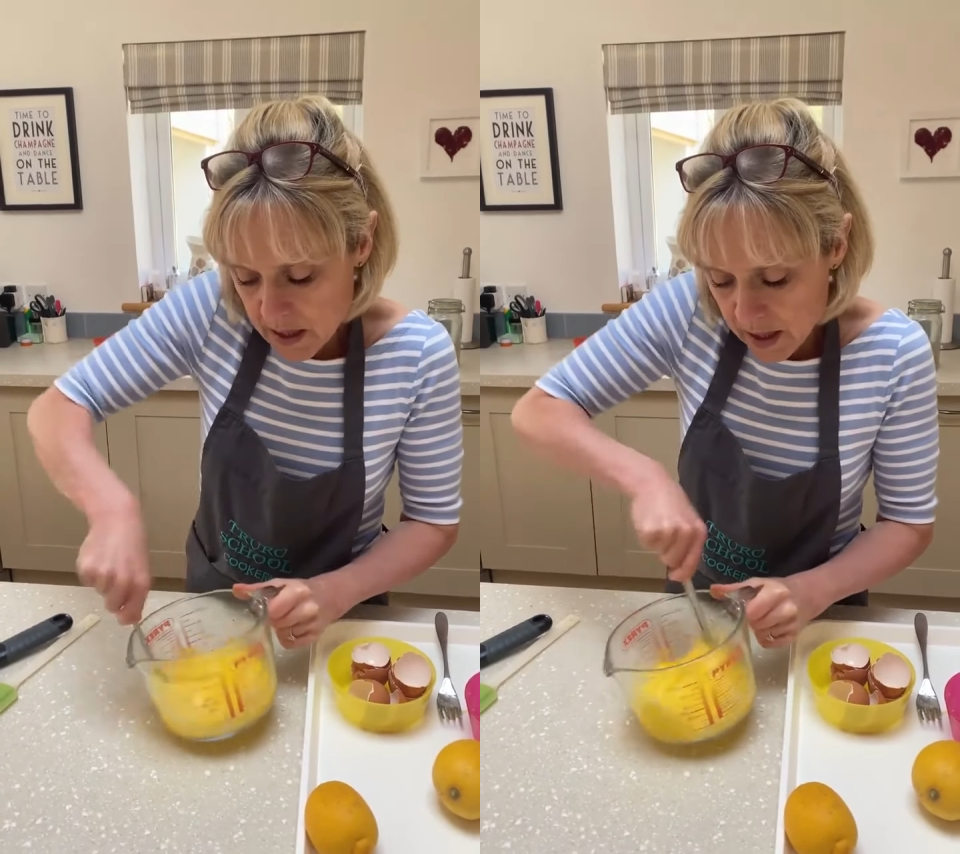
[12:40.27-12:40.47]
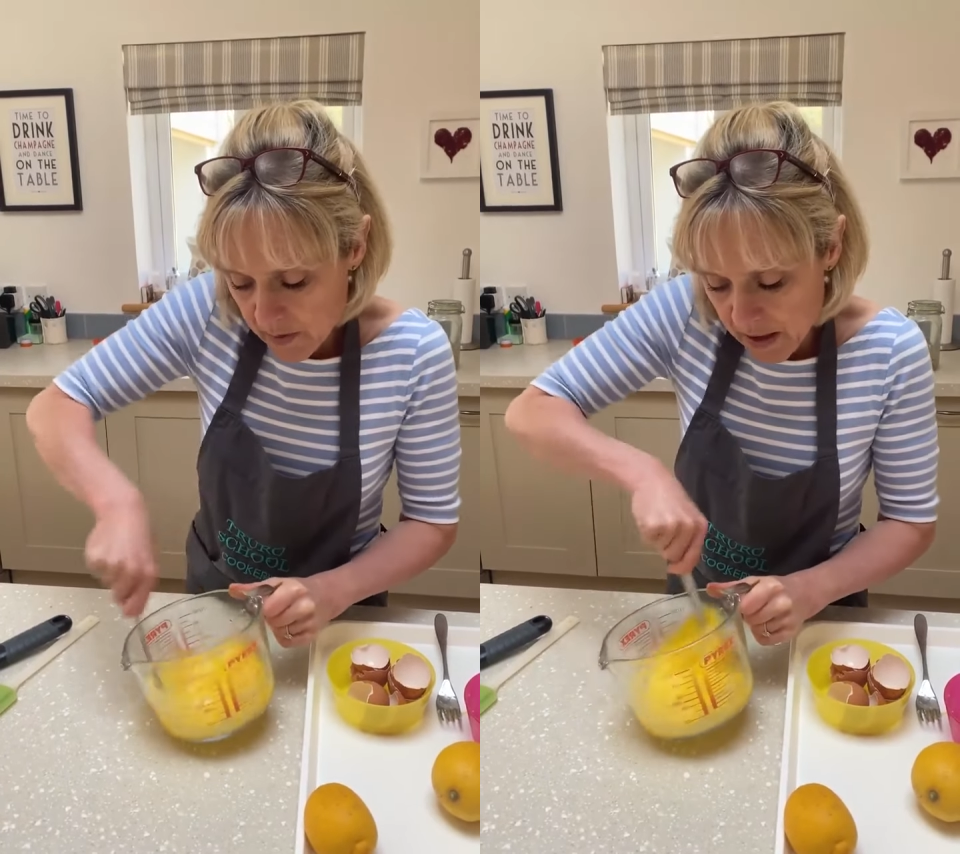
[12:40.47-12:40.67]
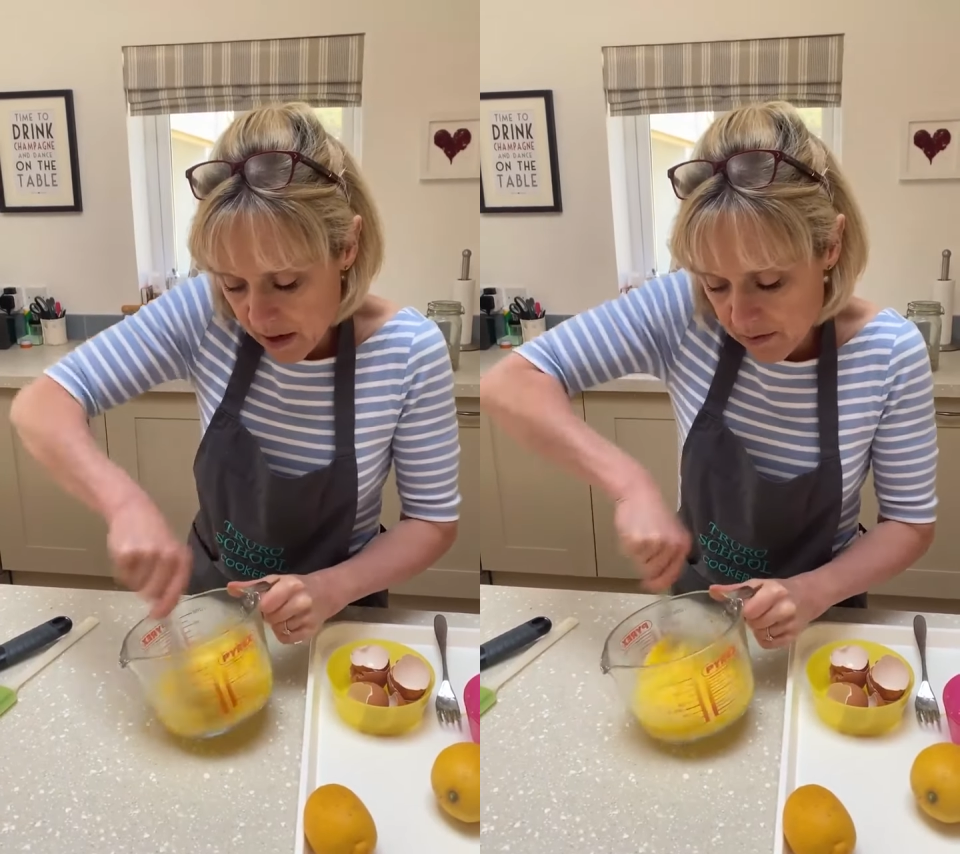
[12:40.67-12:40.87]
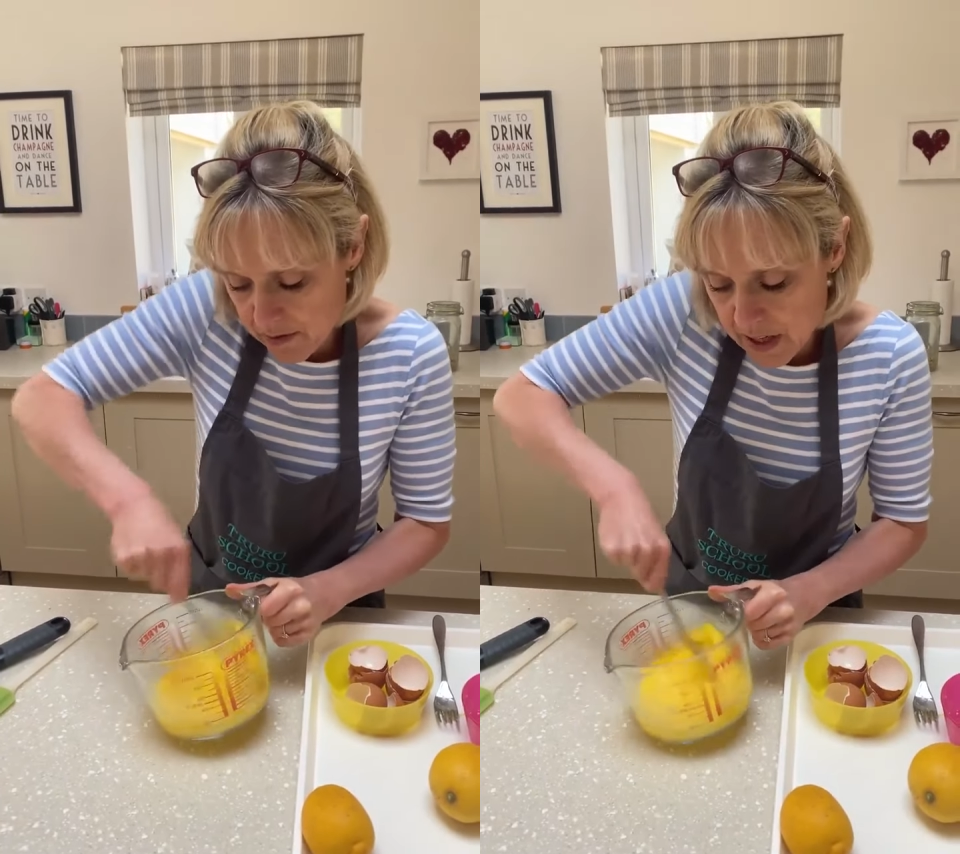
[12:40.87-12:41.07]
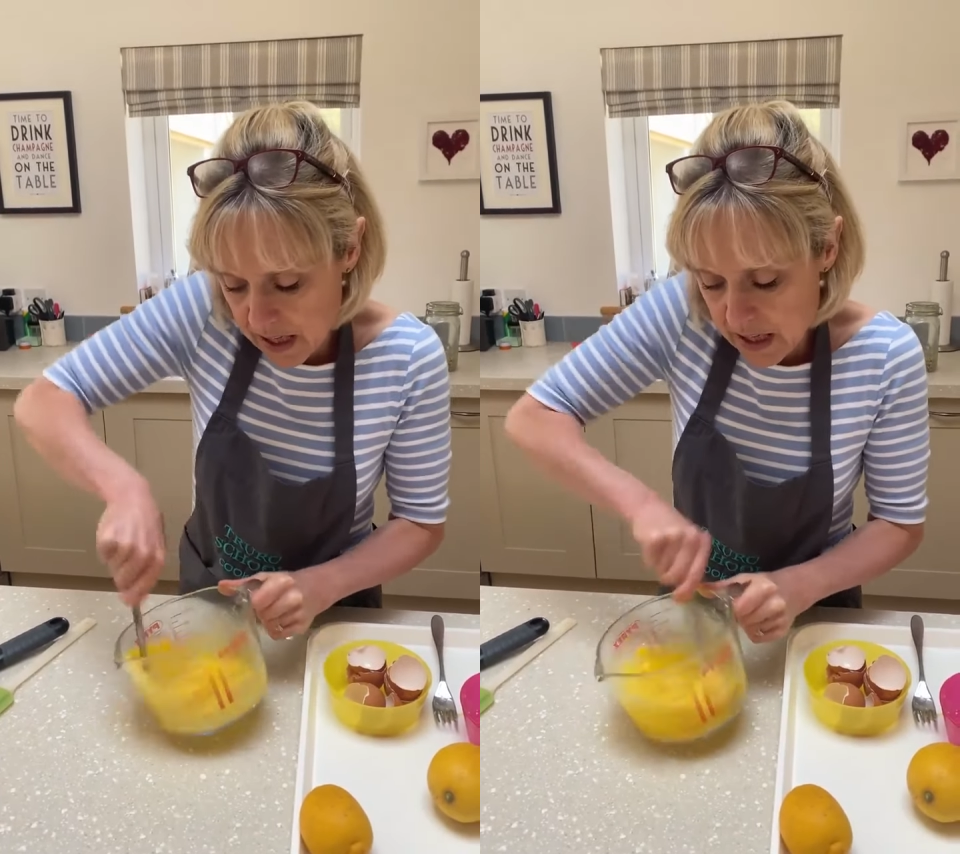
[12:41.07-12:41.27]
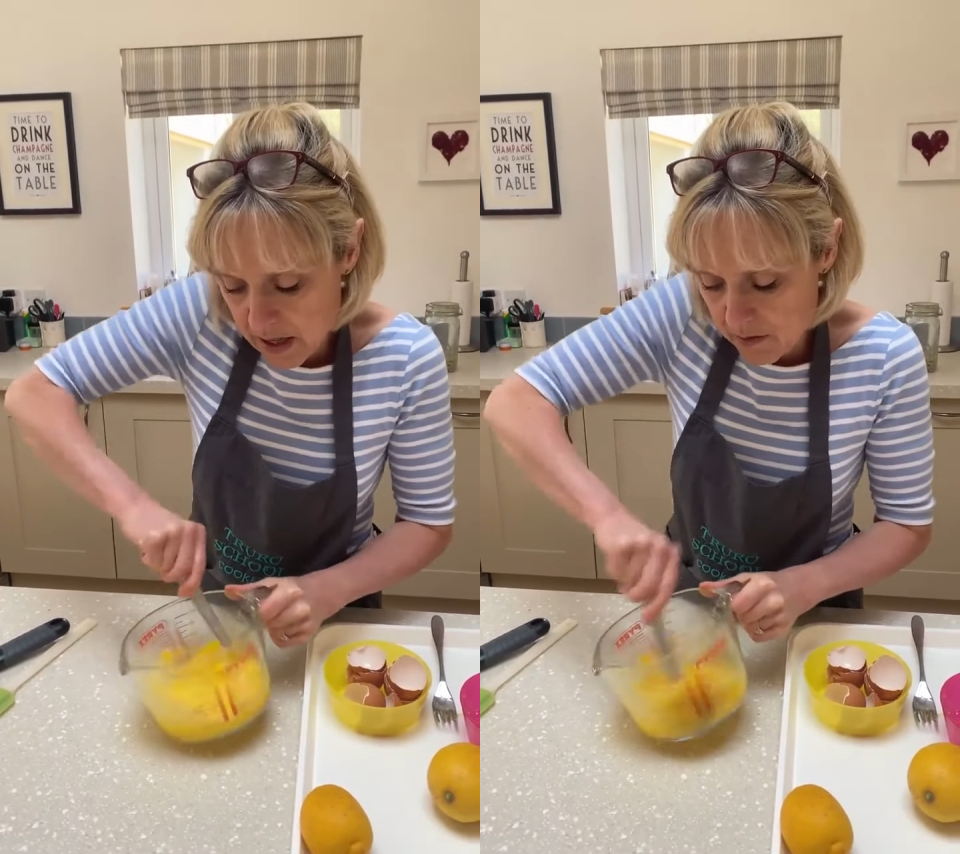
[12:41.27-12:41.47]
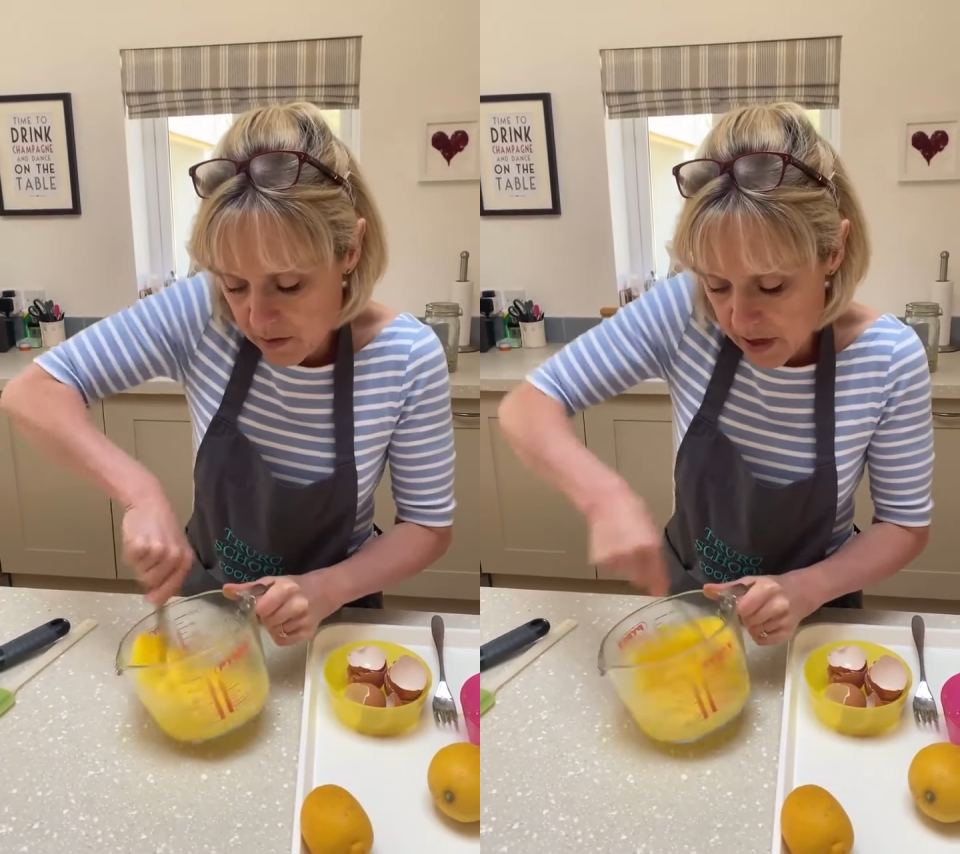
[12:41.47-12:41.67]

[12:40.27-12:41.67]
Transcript: to give that a really,